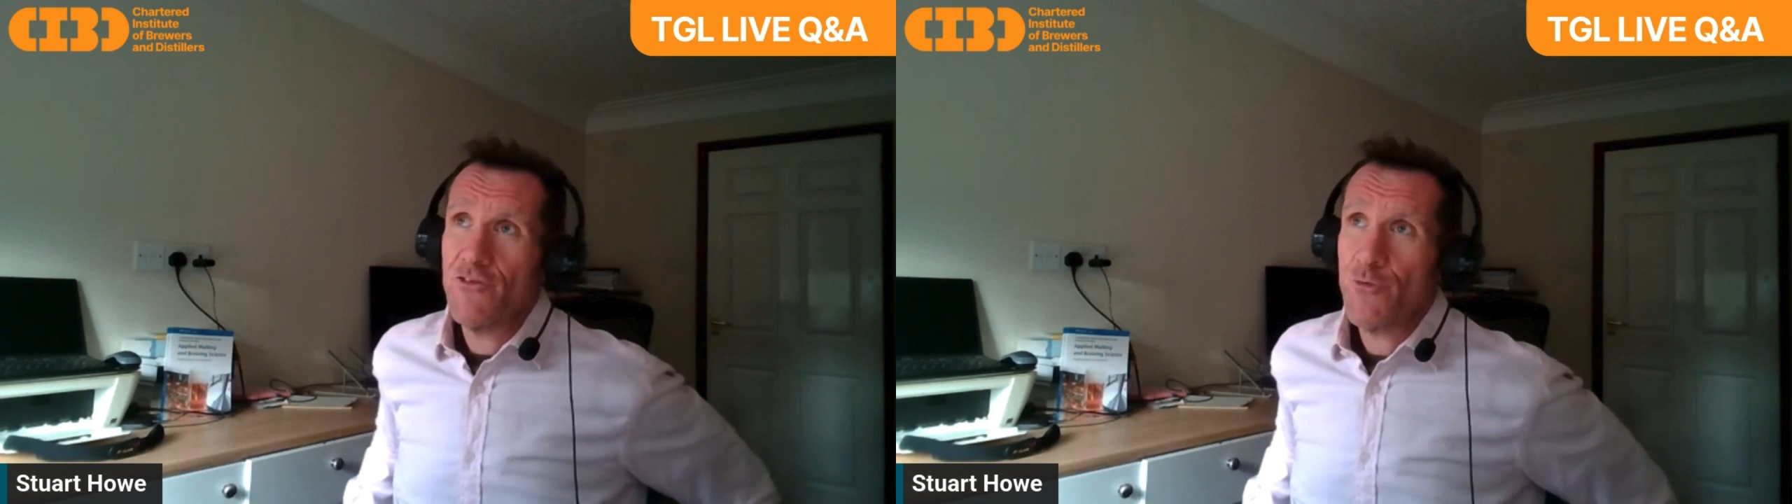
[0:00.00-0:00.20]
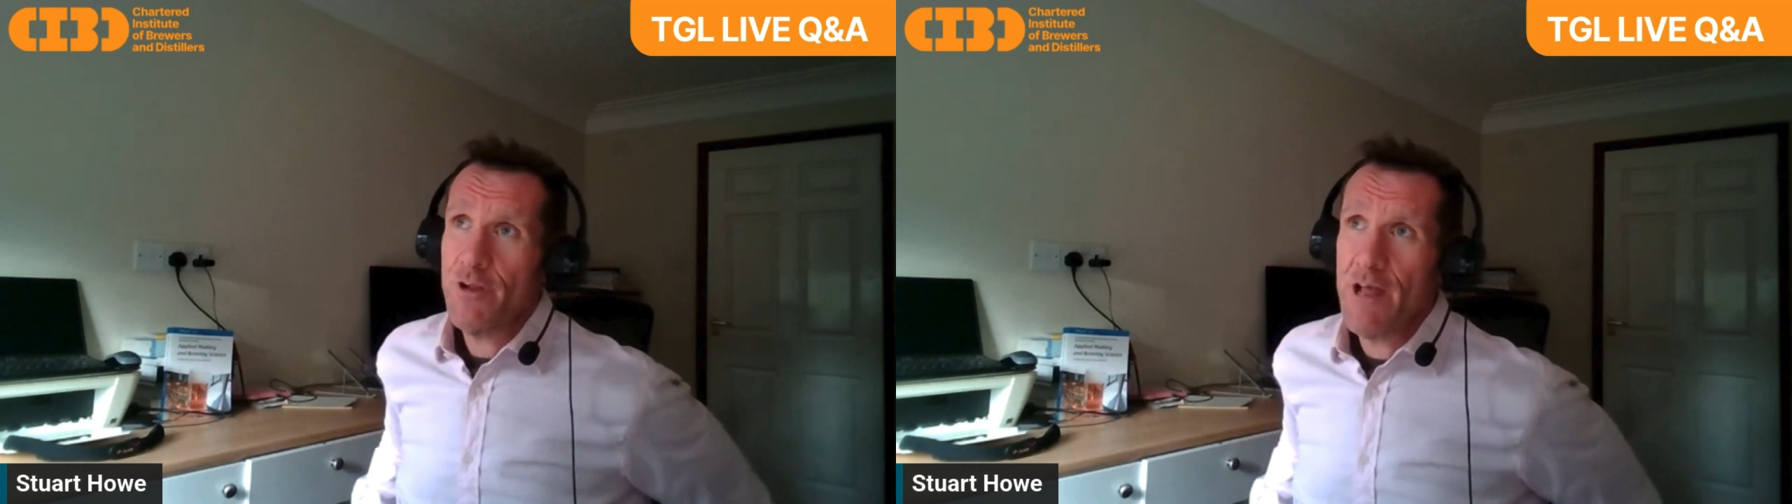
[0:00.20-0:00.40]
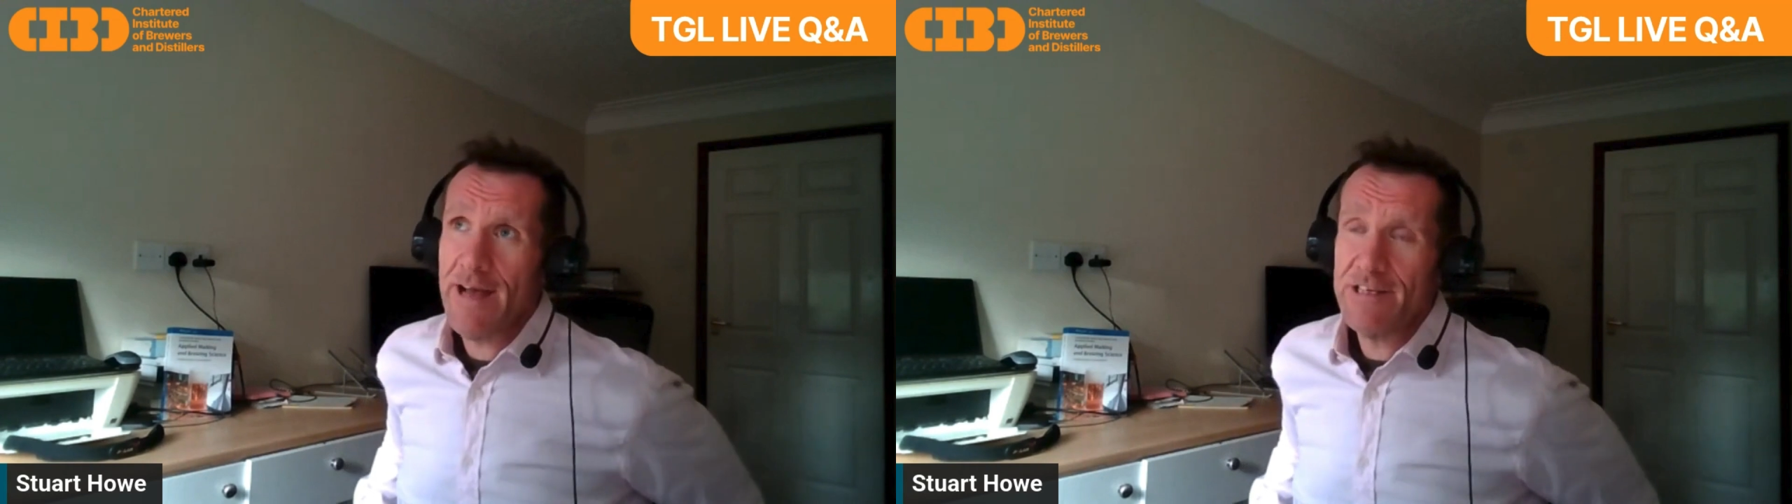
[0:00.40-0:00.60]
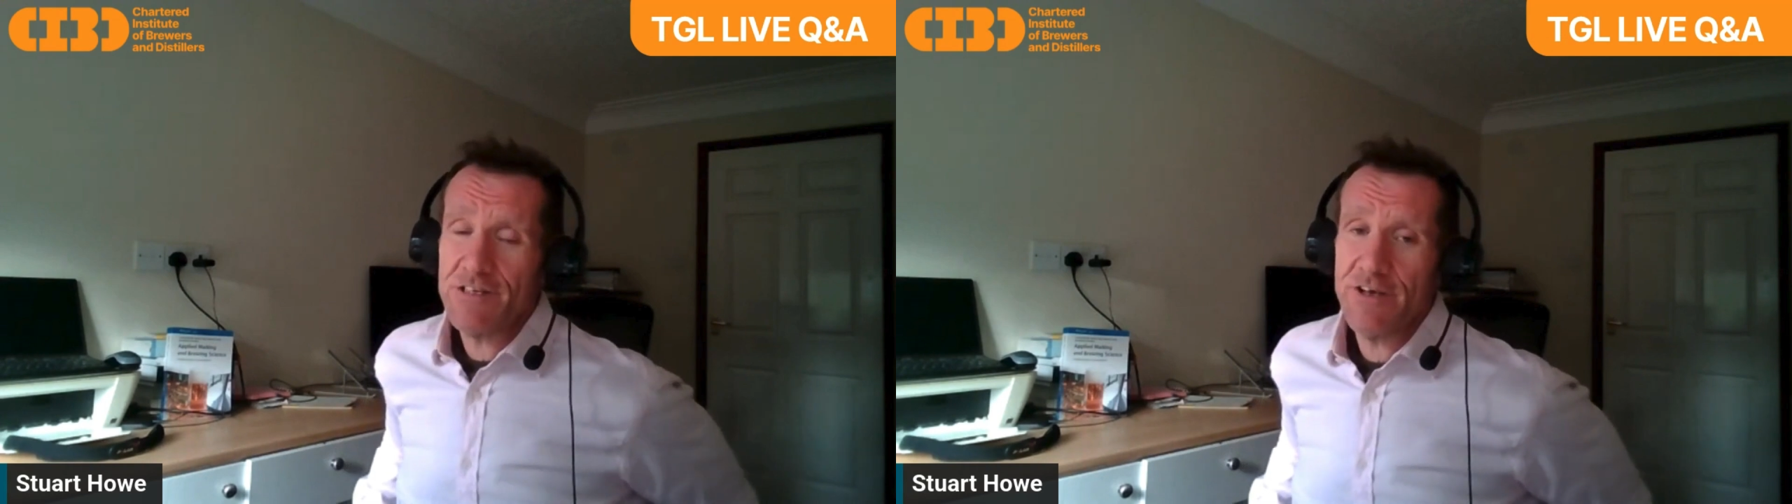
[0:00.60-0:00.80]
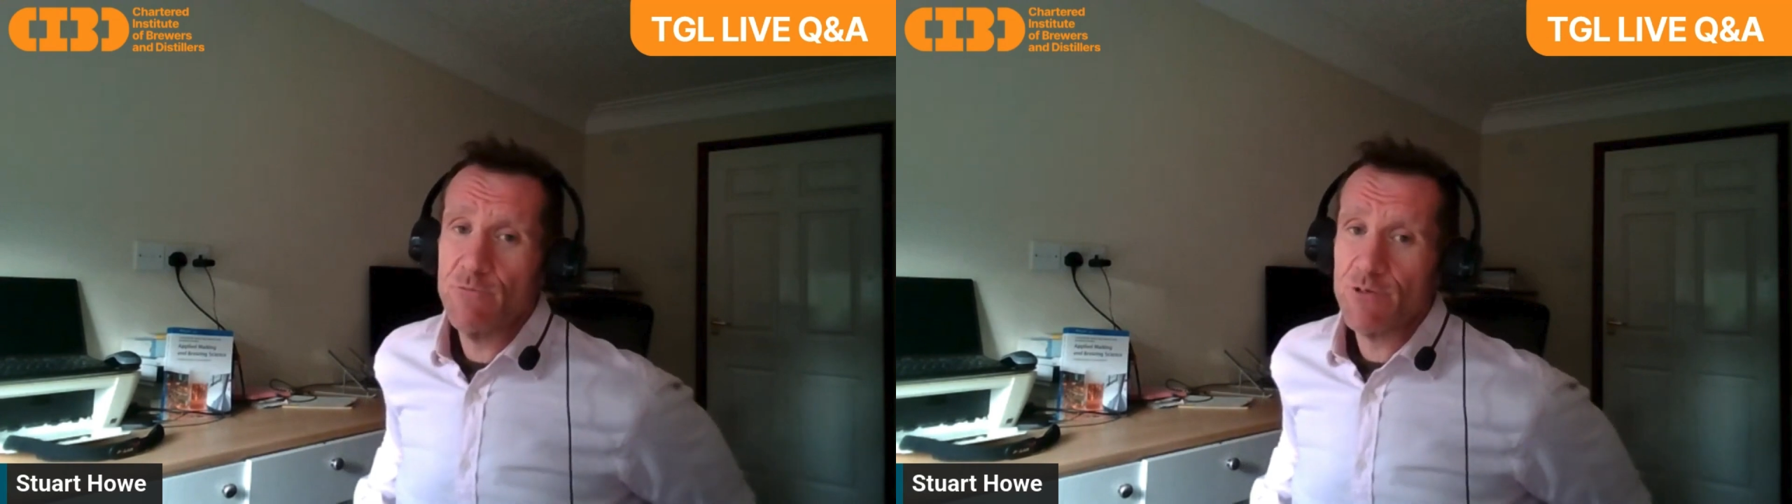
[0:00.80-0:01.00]

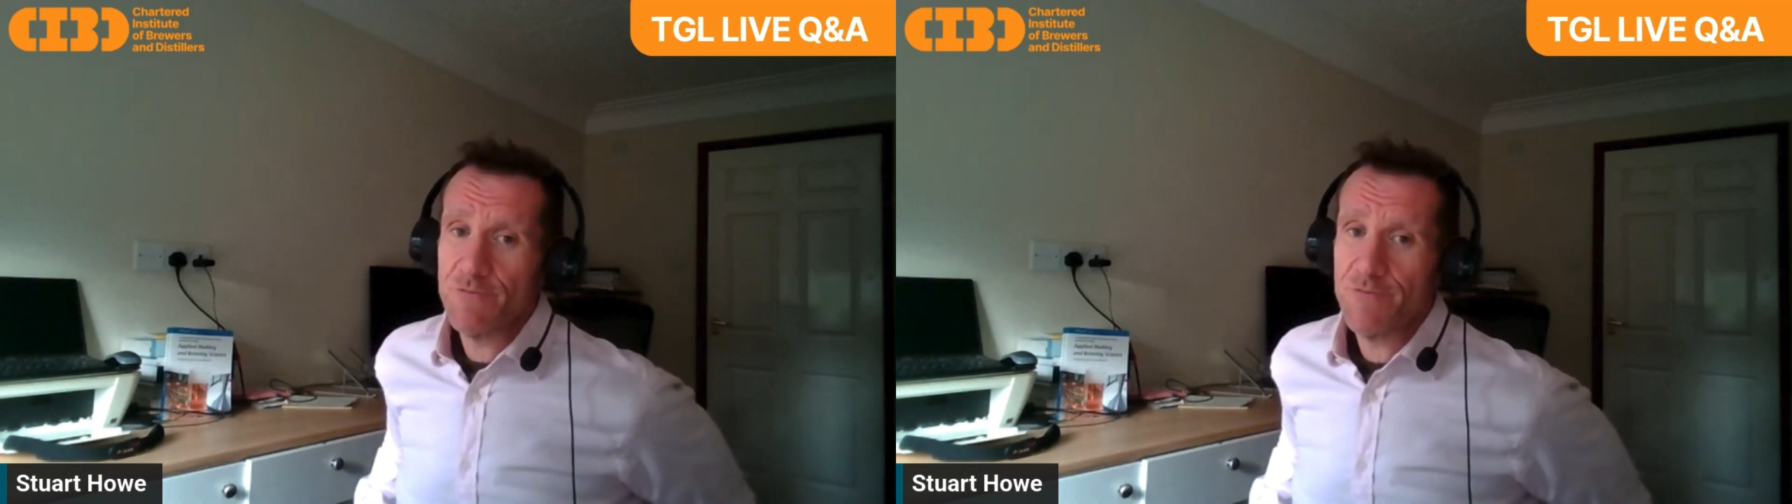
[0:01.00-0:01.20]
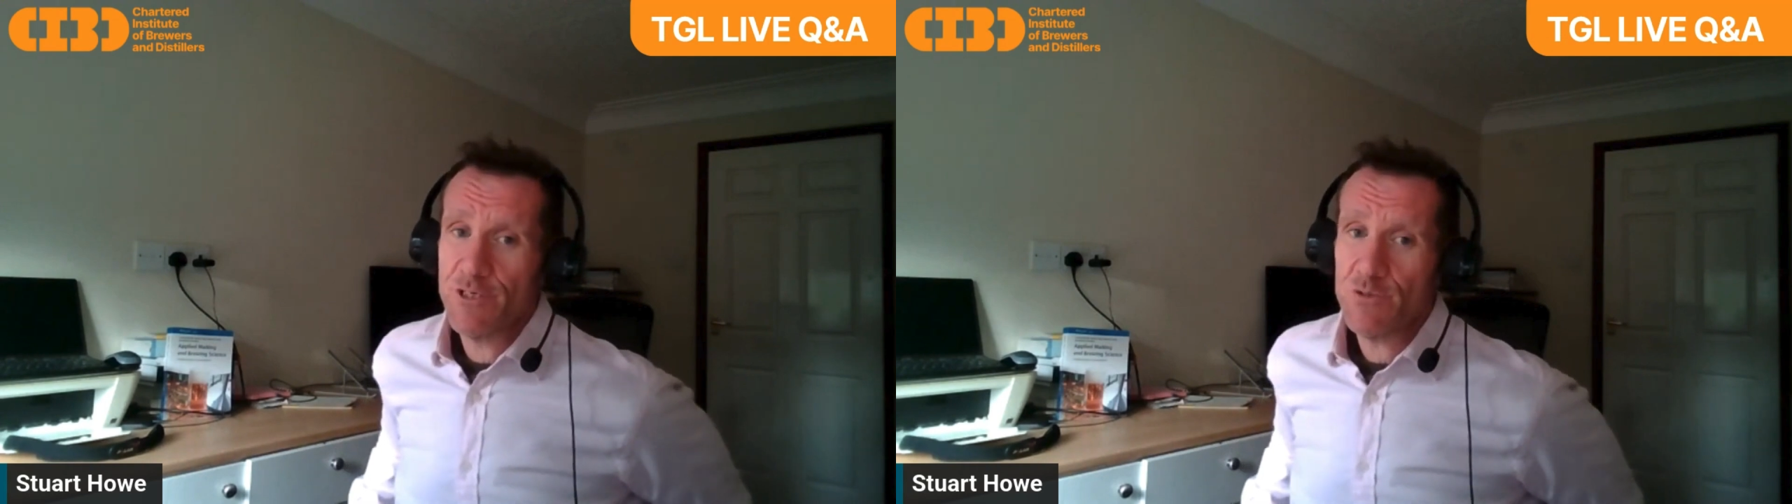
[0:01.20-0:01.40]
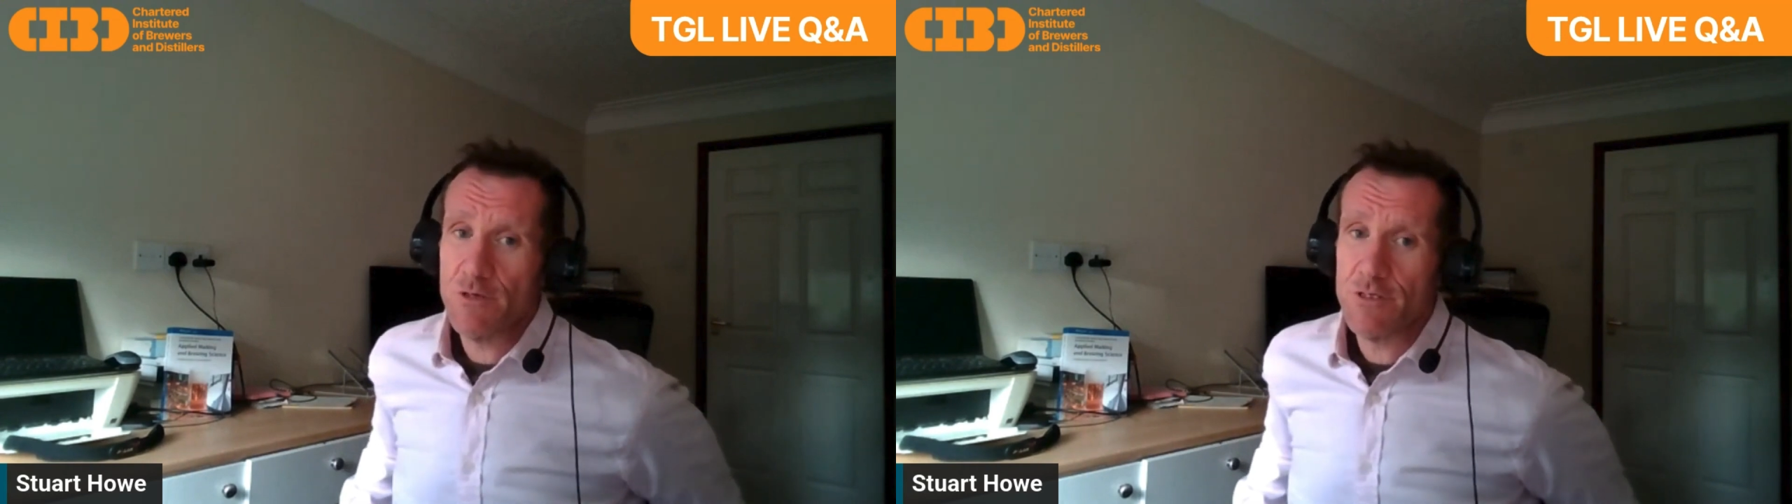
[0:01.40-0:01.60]
2018 was the first one.